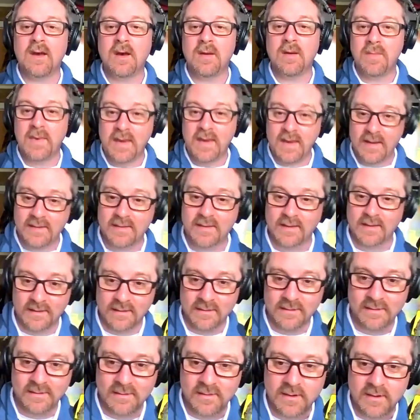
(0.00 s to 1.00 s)
amazing.
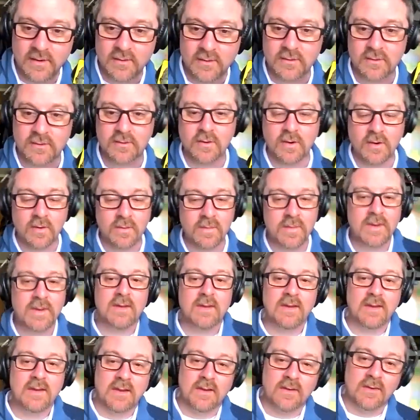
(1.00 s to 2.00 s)
There's so
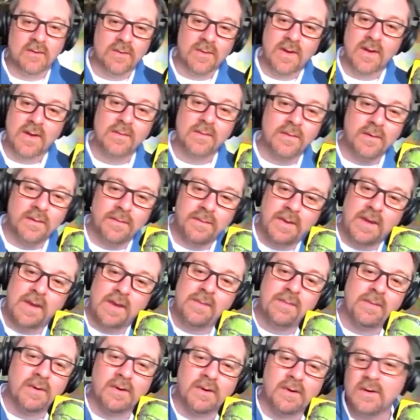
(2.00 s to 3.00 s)
many incredible
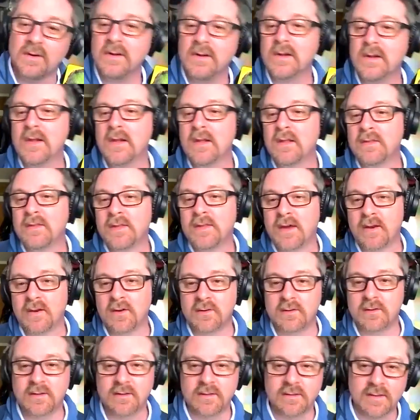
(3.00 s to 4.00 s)
people that
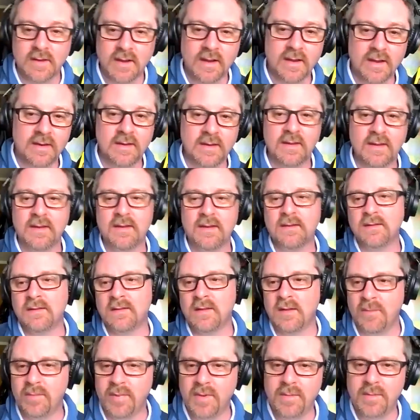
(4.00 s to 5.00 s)
are designing,
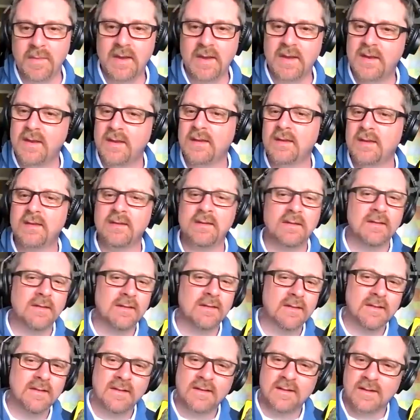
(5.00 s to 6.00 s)
implementing,
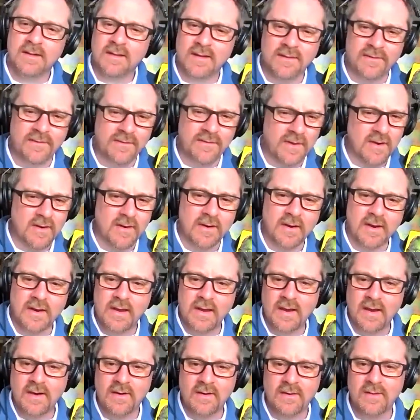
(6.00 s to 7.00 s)
uh, figuring
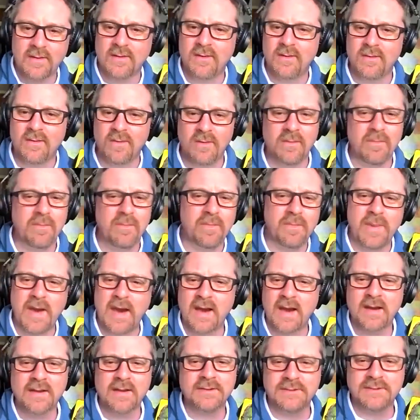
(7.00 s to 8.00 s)
out
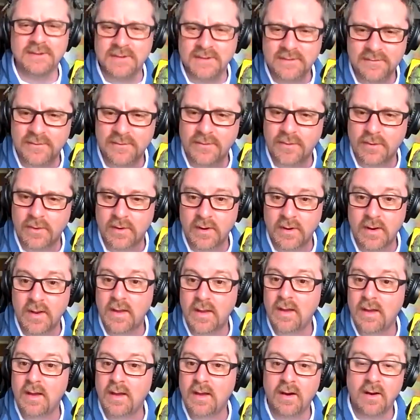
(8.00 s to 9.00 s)
packaging for
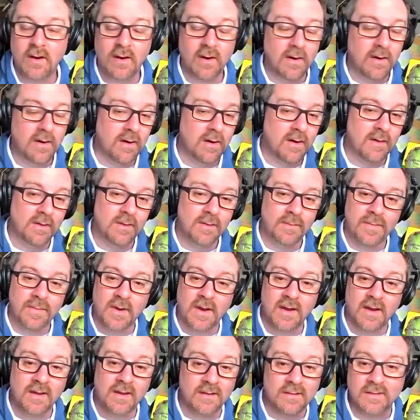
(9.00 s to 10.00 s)
all the
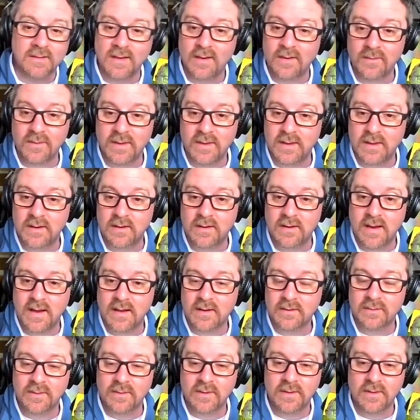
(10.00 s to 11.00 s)
products that we
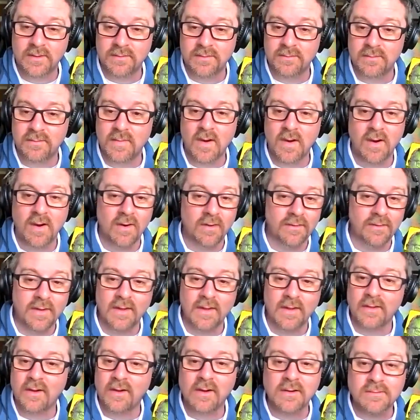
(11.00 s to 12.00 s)
interact with all day
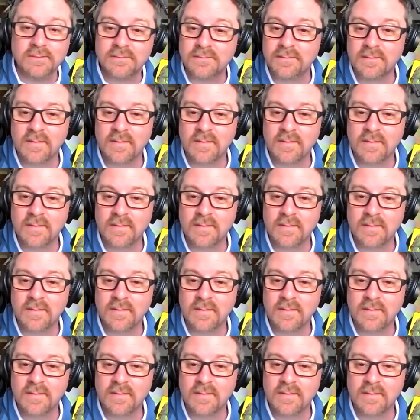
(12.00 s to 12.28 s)
long.